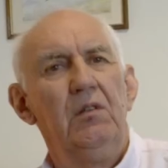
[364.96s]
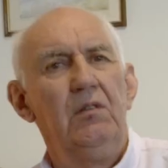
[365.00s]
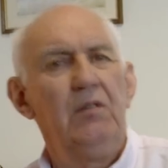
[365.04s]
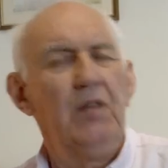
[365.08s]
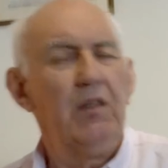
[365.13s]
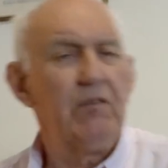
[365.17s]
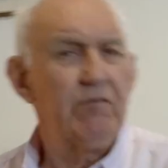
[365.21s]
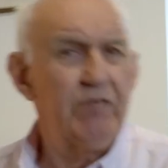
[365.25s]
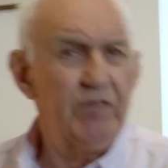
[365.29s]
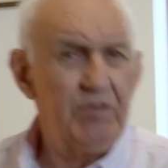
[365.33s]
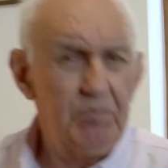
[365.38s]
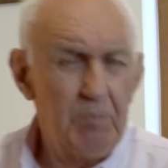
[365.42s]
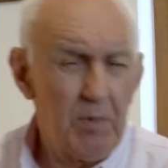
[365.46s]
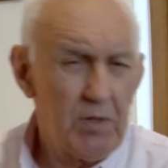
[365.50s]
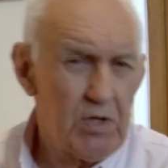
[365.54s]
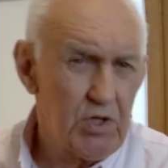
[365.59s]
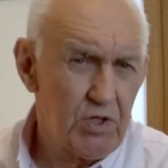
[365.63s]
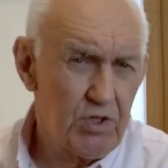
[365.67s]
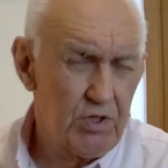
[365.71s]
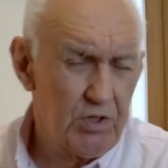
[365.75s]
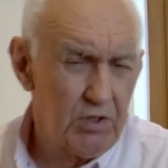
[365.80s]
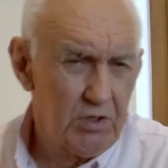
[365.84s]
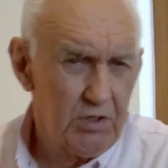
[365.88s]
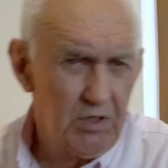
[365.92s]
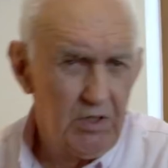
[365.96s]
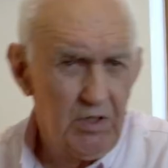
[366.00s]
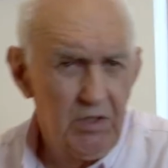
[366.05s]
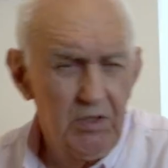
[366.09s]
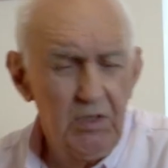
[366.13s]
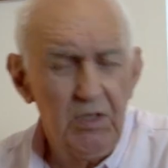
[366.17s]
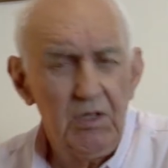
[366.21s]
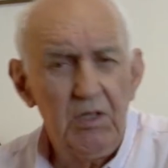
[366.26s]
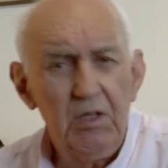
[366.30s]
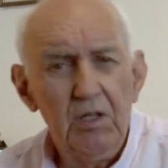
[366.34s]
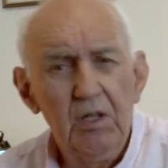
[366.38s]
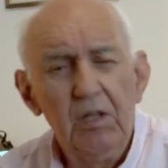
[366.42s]
Now there is mention in
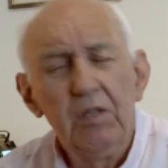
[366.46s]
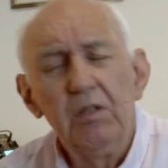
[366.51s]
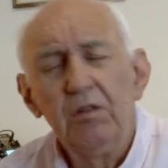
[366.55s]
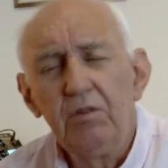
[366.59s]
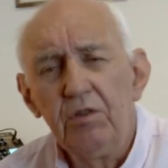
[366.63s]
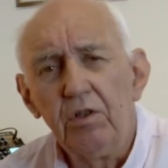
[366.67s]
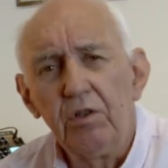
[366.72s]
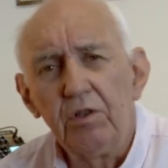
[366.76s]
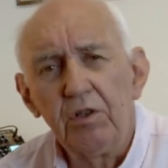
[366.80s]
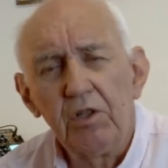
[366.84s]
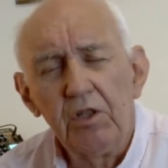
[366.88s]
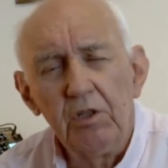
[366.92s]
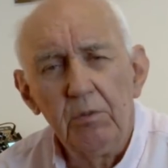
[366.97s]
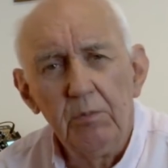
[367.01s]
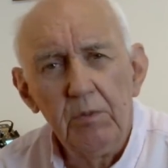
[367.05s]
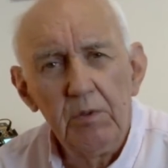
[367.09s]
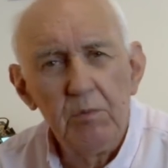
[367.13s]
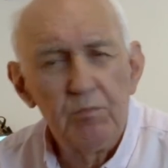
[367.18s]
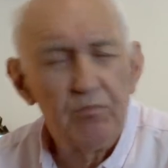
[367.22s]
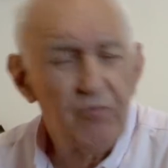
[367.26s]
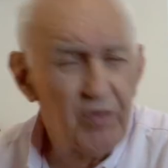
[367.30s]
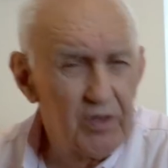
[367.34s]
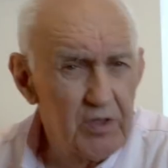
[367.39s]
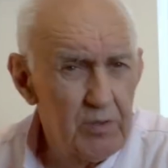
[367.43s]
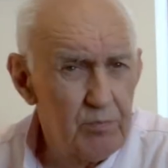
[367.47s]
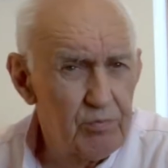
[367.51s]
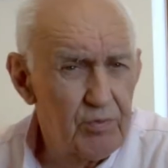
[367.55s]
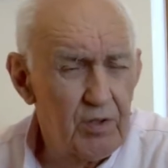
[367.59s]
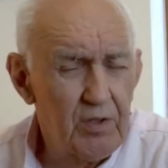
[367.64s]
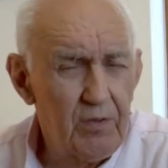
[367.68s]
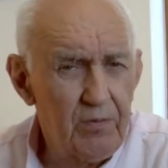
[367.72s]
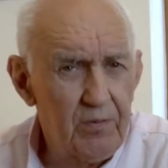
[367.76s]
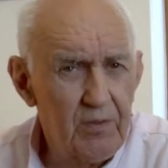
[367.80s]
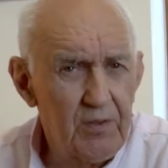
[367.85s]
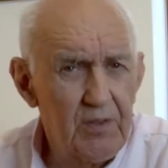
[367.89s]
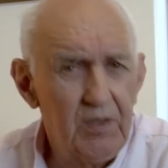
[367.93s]
the document, very
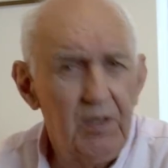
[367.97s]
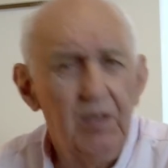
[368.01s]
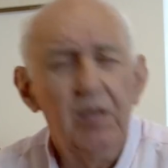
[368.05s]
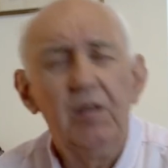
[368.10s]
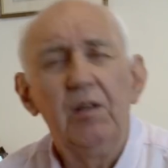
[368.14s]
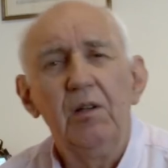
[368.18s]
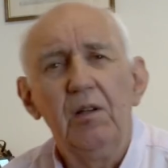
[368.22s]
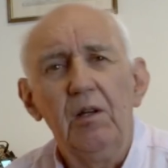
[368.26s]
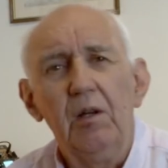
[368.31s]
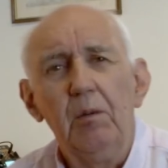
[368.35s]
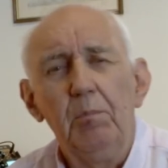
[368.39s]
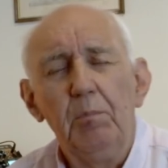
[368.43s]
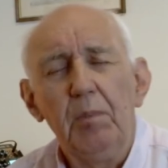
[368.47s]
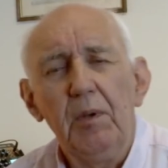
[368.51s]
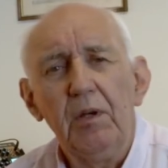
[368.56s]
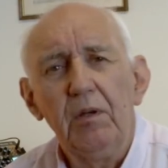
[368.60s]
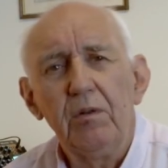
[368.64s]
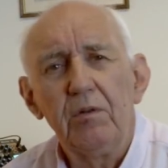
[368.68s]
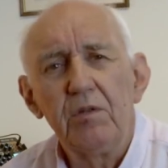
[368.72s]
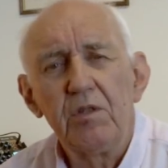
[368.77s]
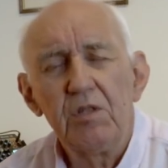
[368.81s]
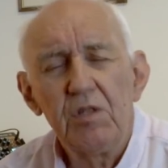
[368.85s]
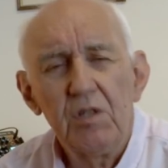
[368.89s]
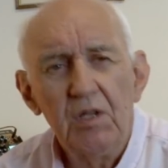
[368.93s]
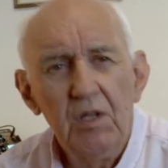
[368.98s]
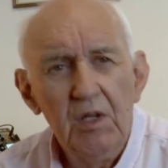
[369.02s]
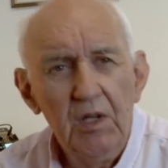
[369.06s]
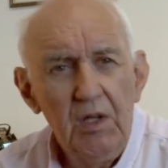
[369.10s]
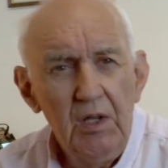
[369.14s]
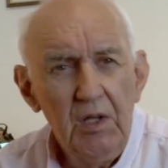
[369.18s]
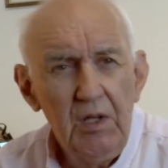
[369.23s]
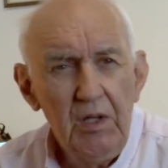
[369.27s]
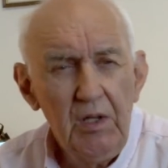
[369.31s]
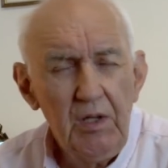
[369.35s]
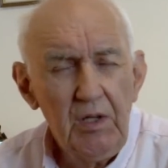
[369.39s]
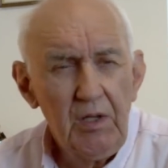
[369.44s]
briefly, about
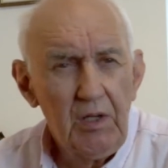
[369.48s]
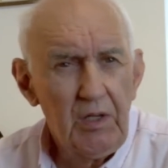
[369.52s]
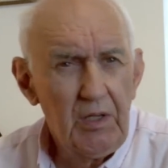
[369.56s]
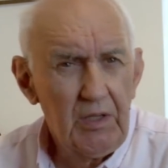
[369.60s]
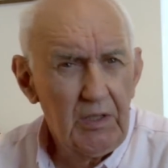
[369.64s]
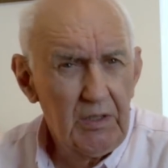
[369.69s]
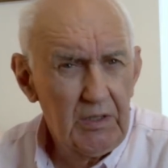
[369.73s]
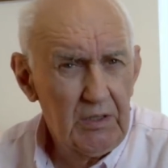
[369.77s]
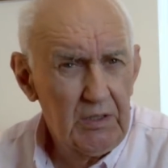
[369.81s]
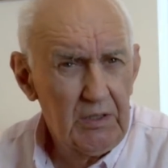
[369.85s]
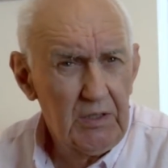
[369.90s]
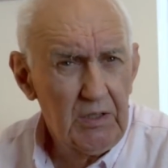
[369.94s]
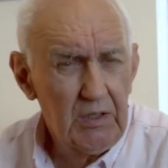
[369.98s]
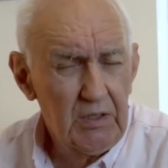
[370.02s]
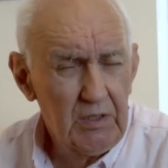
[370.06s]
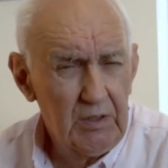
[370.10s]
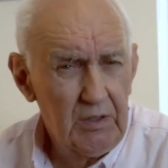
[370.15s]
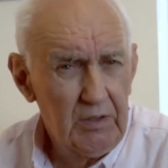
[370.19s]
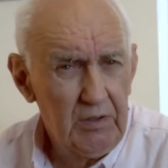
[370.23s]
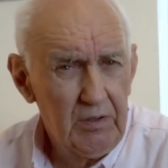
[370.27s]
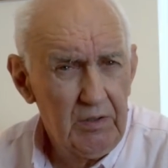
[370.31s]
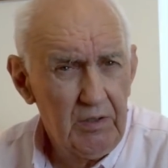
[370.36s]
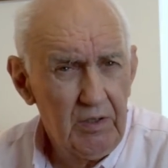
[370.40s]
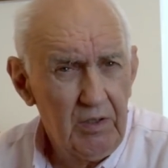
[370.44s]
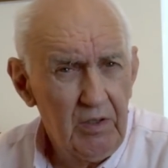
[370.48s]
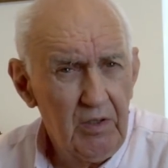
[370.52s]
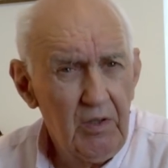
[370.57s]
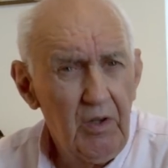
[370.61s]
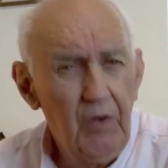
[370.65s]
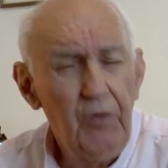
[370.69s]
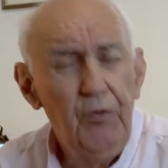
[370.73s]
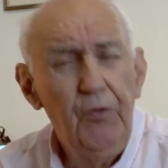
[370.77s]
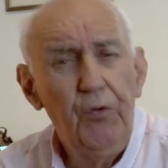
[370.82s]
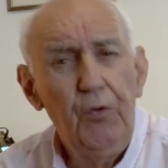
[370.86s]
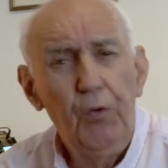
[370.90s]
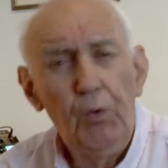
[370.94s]
a, uh, a
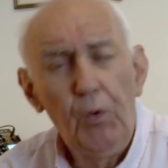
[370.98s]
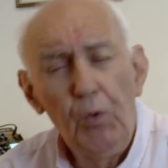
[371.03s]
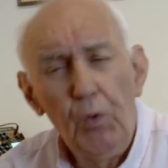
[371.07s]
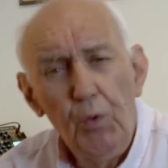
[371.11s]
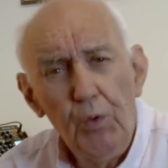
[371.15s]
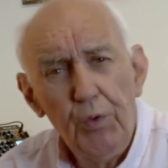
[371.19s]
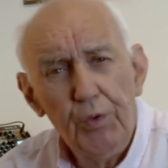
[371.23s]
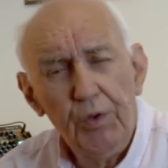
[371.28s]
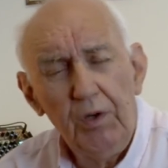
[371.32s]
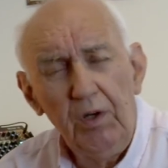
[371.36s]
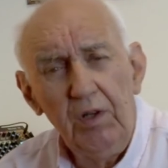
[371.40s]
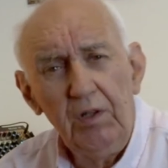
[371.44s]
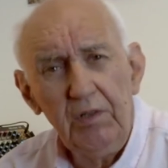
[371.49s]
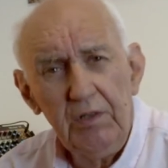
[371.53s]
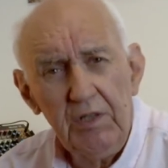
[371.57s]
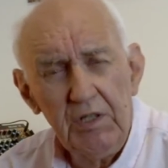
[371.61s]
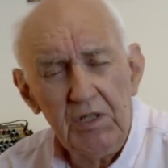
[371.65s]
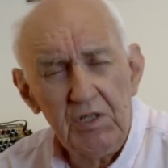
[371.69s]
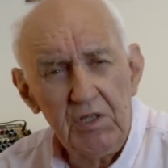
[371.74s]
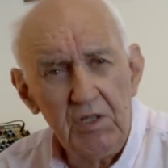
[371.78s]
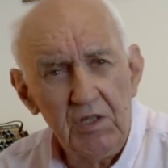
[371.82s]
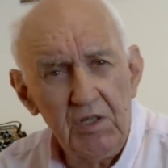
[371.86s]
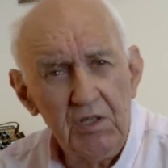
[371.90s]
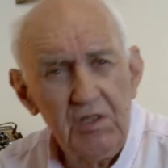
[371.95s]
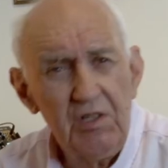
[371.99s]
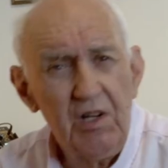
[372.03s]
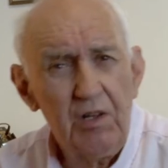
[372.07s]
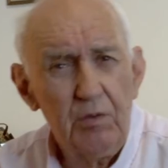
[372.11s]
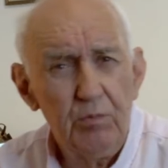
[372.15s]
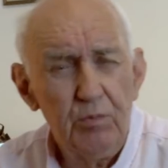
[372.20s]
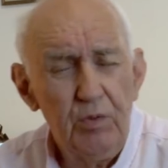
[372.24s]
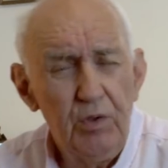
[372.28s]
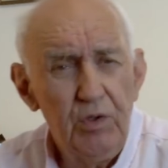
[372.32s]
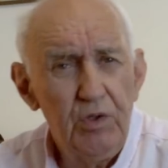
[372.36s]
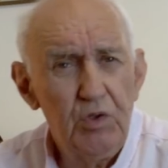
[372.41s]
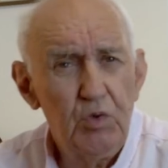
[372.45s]
fourth licence, in other
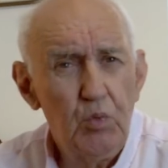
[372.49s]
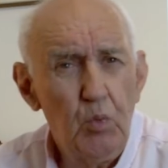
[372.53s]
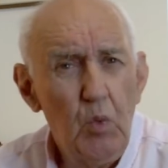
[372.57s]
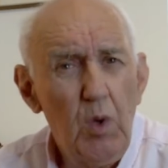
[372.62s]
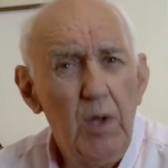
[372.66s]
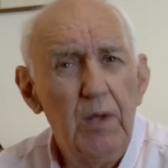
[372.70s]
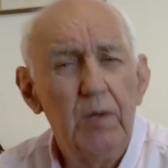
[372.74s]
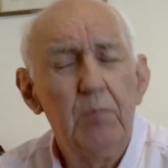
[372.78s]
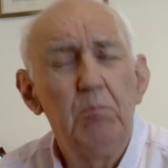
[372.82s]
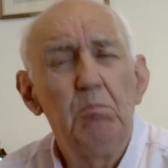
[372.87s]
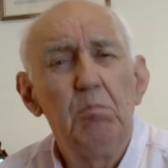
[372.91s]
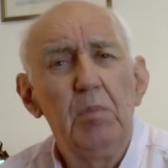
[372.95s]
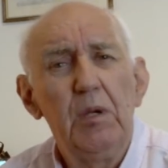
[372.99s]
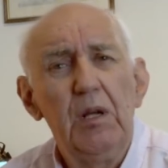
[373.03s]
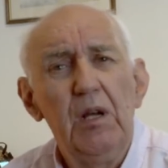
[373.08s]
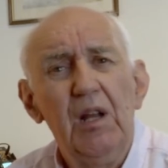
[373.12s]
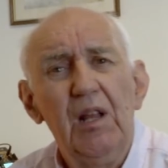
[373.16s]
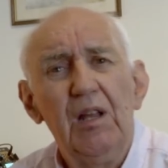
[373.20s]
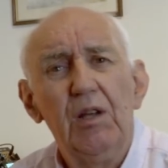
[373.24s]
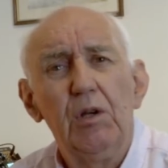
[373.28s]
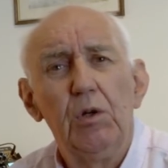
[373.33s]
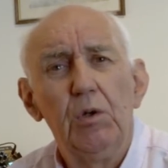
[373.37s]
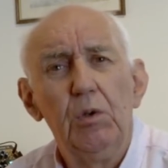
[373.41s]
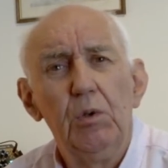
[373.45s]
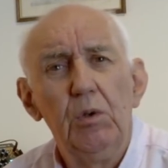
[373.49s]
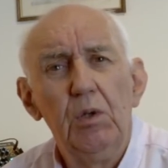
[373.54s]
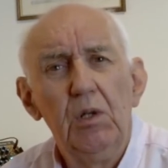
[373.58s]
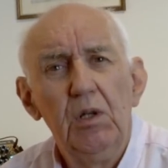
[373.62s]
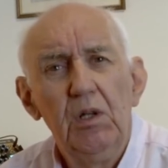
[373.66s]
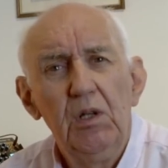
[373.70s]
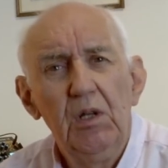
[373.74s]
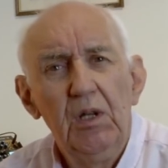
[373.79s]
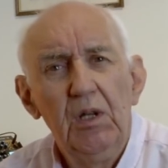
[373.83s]
words one below